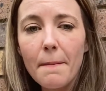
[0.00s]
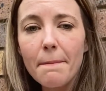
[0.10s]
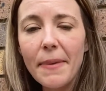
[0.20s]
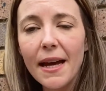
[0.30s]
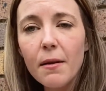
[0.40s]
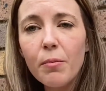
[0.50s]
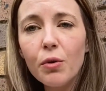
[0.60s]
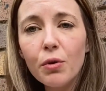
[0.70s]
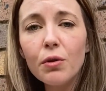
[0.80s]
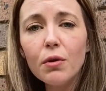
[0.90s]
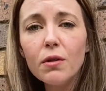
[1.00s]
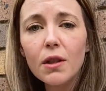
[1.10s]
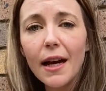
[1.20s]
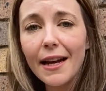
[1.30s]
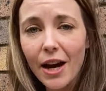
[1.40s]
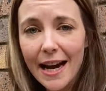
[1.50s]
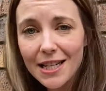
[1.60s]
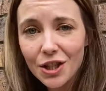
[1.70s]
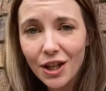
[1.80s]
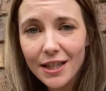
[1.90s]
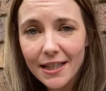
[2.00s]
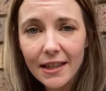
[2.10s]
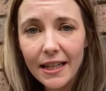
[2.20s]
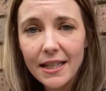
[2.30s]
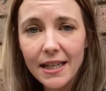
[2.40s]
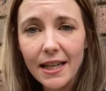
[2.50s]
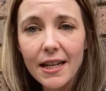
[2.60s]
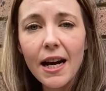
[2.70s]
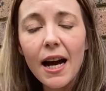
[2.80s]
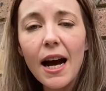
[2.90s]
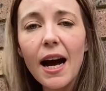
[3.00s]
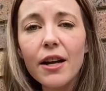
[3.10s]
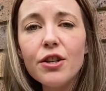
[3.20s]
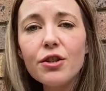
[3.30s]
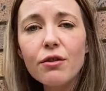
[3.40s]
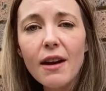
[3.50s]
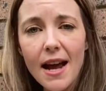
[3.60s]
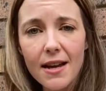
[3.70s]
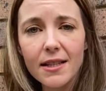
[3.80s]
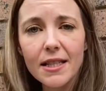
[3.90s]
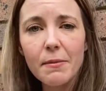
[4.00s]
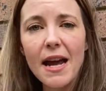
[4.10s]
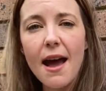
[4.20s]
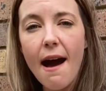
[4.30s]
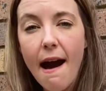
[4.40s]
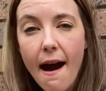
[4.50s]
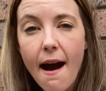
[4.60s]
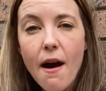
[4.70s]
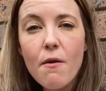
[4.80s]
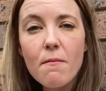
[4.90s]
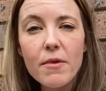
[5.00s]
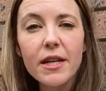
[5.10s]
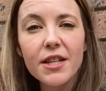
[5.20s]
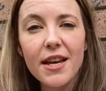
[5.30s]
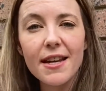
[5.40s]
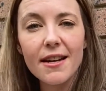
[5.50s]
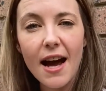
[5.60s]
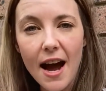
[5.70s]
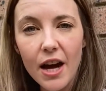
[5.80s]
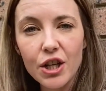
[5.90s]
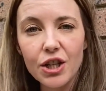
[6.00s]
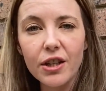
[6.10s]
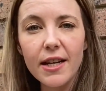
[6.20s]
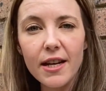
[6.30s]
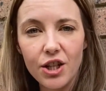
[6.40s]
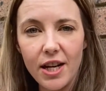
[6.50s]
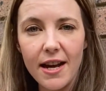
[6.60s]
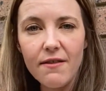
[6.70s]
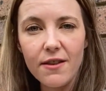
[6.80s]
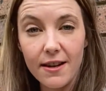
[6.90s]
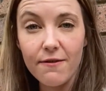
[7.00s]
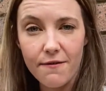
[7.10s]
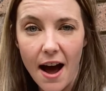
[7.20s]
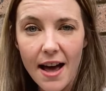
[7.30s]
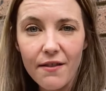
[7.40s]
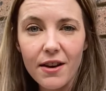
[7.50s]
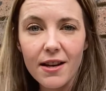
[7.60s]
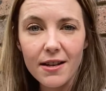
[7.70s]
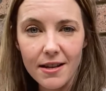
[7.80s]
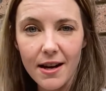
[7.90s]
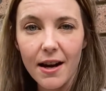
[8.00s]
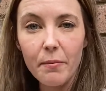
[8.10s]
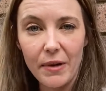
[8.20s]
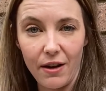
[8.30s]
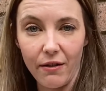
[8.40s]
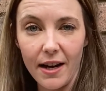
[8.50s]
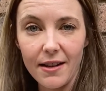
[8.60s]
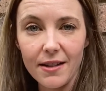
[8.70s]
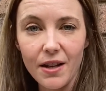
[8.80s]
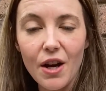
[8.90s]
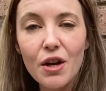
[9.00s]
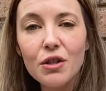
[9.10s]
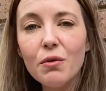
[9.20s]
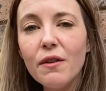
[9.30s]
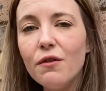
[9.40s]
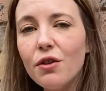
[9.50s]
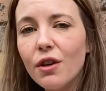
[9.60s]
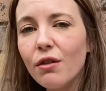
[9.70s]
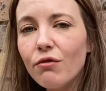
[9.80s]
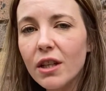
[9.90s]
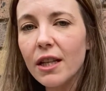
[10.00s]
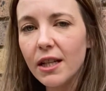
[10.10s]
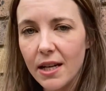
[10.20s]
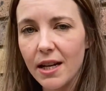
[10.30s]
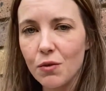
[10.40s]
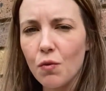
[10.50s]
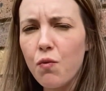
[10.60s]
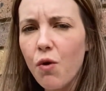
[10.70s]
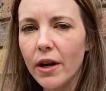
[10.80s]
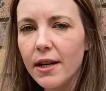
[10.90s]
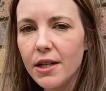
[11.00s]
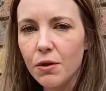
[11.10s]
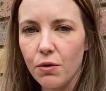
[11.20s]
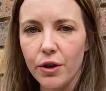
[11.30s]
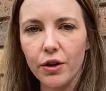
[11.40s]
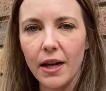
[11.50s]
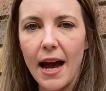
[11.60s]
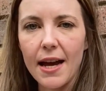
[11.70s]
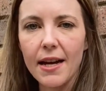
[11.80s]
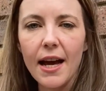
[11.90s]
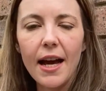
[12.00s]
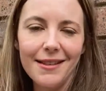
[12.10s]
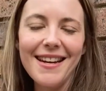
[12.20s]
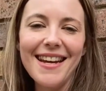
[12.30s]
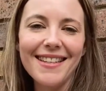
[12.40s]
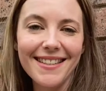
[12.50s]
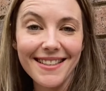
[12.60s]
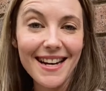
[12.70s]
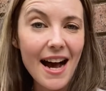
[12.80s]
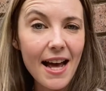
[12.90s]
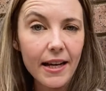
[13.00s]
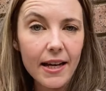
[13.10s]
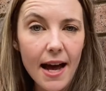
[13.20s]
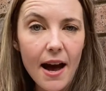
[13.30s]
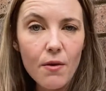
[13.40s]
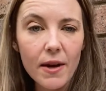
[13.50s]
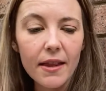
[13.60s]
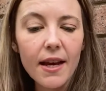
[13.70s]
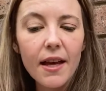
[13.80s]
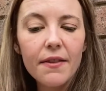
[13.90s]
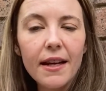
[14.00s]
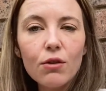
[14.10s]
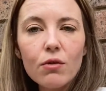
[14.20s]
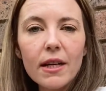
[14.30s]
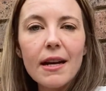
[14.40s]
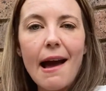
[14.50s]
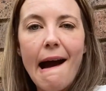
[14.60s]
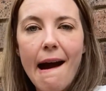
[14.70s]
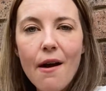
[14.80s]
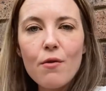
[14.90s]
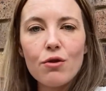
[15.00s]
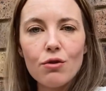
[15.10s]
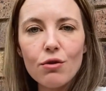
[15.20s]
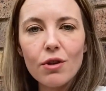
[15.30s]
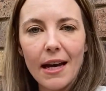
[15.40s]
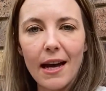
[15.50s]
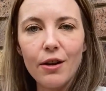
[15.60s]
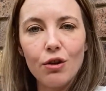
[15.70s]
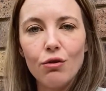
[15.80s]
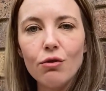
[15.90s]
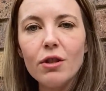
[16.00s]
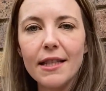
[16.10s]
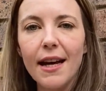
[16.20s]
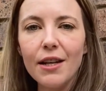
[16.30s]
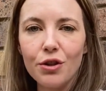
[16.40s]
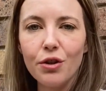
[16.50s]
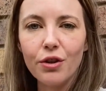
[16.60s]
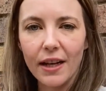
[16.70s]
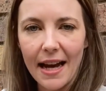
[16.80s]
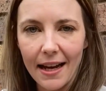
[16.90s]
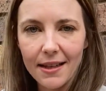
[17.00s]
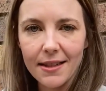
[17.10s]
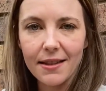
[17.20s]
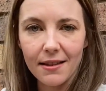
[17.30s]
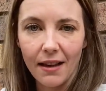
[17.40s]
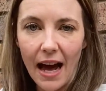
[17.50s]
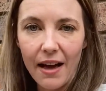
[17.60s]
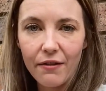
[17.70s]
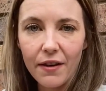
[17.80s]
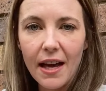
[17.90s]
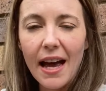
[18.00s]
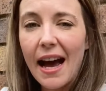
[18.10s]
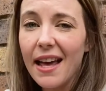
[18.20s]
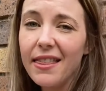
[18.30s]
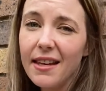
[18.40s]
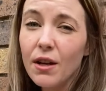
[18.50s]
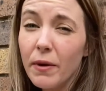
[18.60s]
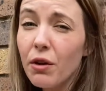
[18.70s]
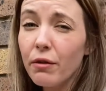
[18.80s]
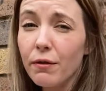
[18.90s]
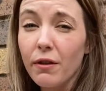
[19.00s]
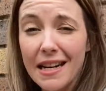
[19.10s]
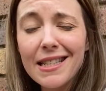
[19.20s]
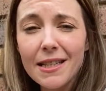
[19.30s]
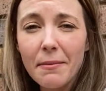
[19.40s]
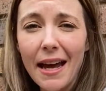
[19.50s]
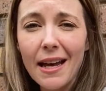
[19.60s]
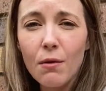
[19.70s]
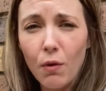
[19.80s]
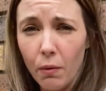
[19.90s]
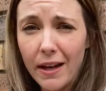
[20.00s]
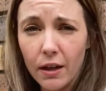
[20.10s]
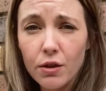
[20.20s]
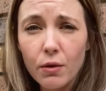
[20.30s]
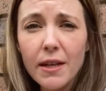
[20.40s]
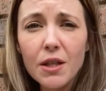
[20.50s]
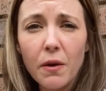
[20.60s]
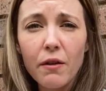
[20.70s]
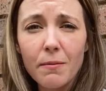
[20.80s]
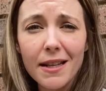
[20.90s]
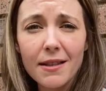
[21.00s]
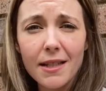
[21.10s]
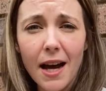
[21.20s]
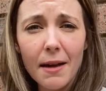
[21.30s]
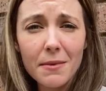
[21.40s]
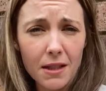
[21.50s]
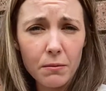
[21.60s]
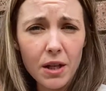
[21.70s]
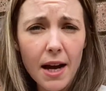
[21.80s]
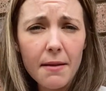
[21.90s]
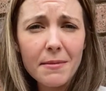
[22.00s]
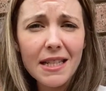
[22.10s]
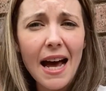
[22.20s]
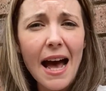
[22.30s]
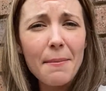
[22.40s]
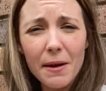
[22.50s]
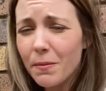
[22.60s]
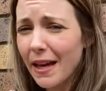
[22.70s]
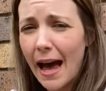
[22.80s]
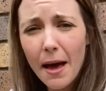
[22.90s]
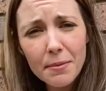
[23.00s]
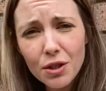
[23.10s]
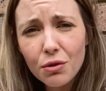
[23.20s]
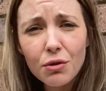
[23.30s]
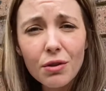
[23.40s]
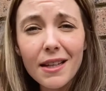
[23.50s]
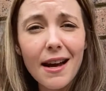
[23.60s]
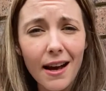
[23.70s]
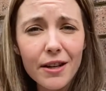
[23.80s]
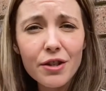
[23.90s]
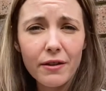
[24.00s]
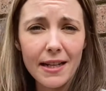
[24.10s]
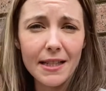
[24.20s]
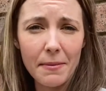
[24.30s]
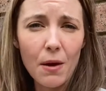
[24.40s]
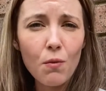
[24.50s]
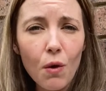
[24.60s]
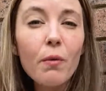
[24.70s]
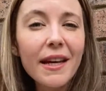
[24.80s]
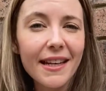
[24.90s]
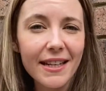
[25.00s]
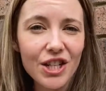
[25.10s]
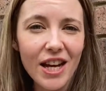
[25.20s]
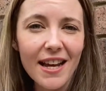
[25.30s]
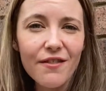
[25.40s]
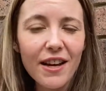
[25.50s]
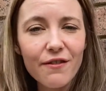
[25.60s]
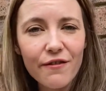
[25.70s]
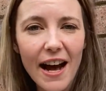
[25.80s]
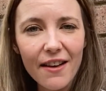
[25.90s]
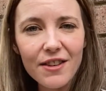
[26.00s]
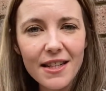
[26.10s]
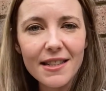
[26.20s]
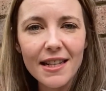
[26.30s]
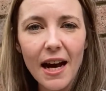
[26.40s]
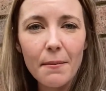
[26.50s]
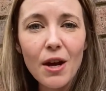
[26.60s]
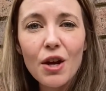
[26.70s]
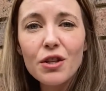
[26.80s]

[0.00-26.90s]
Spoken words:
People, and I certainly did, underestimate how much they can actually achieve in a 5-year period. So if you can really connect with what it is you want to create and need to start hanging out with, then look at how you can use that to create the life. I think we overestimate what we can do in 12 months' time sometimes, but absolutely underestimate what we can achieve in 5 years' time.